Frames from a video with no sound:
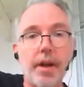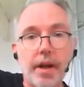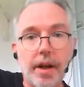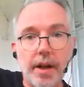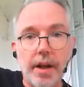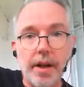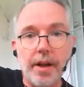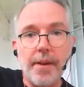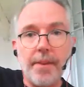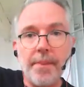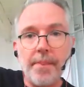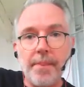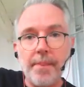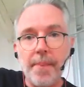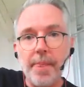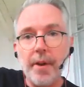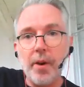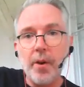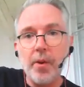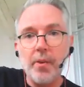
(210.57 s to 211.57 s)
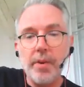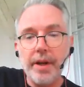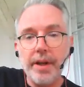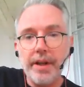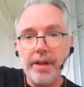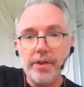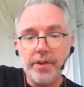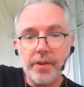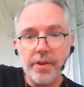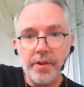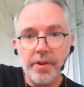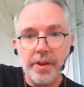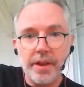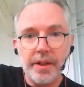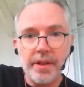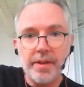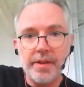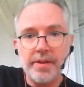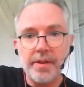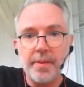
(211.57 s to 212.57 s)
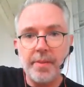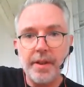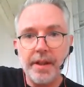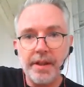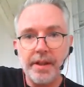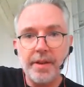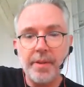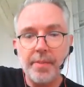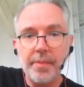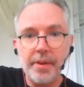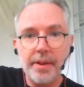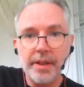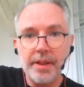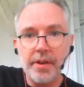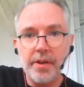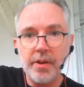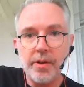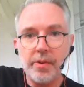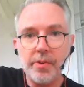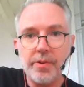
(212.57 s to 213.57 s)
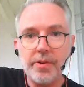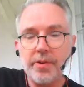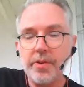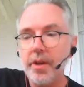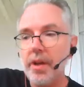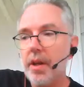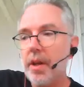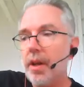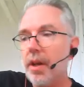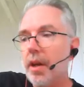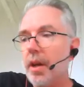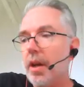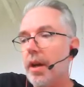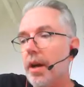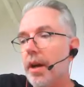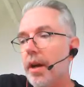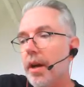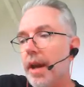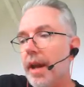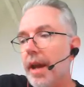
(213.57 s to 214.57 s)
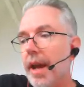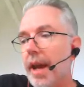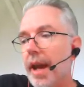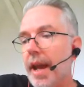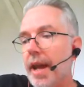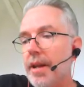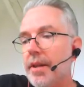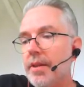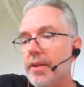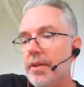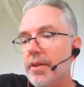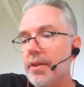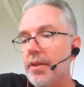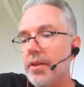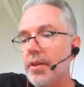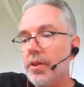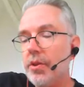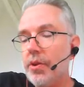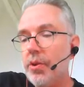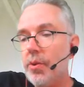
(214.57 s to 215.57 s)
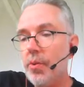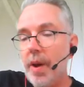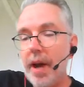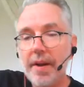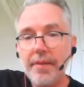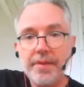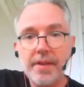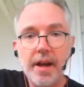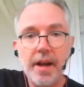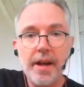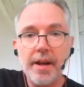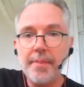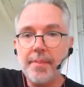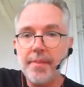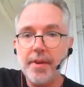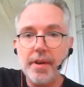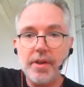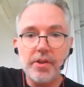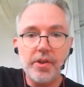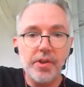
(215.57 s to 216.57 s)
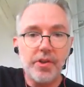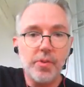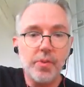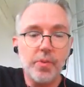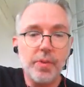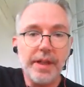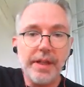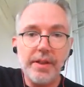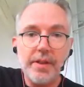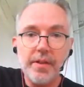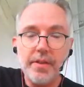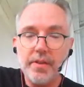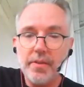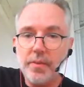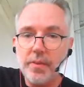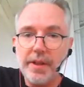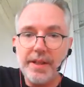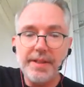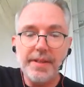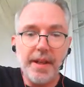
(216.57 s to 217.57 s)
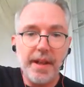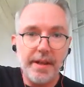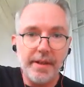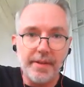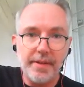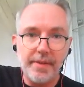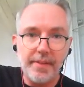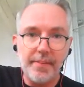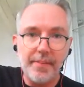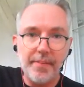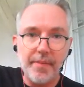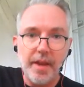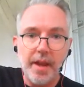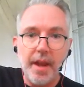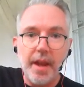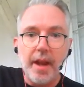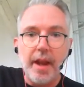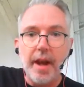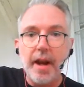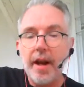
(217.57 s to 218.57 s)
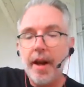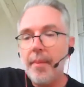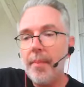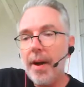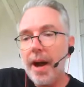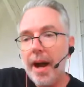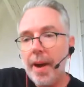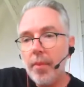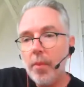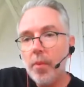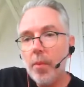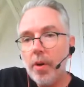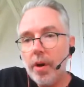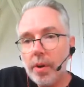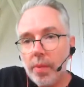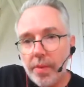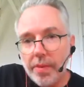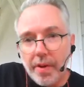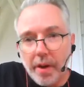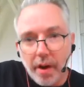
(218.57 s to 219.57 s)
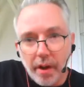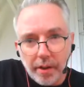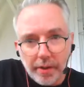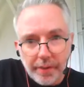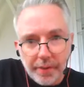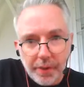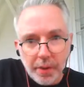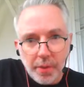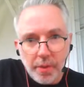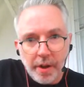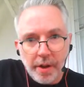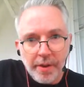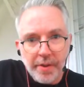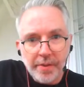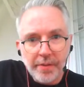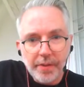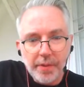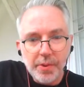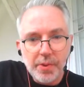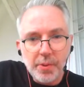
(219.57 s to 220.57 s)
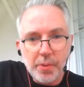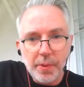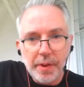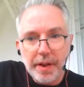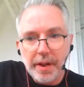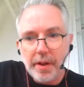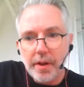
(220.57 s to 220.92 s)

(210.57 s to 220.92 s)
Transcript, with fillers: um, already turned in some incomplete notes, and you have time. Just read, resend. Um, I work with all of you on the first week